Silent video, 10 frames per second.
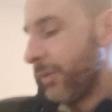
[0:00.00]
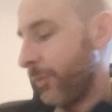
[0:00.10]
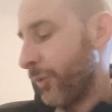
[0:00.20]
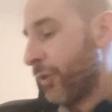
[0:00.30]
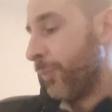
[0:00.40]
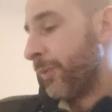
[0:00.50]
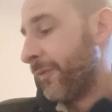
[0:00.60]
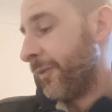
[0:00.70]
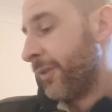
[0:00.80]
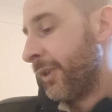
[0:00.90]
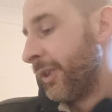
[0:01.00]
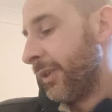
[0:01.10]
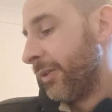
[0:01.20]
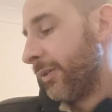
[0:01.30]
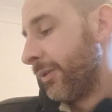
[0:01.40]
which should be fine.
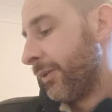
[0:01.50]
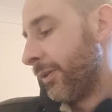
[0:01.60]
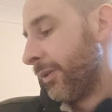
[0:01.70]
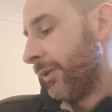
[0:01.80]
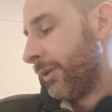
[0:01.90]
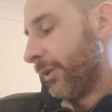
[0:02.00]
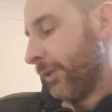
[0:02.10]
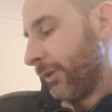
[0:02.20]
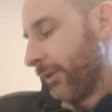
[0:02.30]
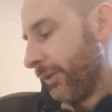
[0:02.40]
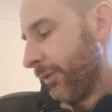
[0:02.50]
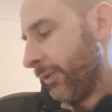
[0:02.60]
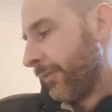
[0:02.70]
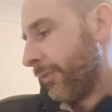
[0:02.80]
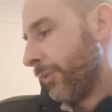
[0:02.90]

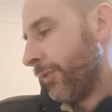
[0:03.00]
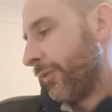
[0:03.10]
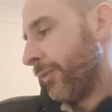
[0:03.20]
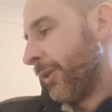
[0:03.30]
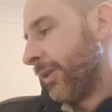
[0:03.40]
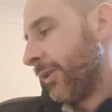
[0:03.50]
I've ordered from these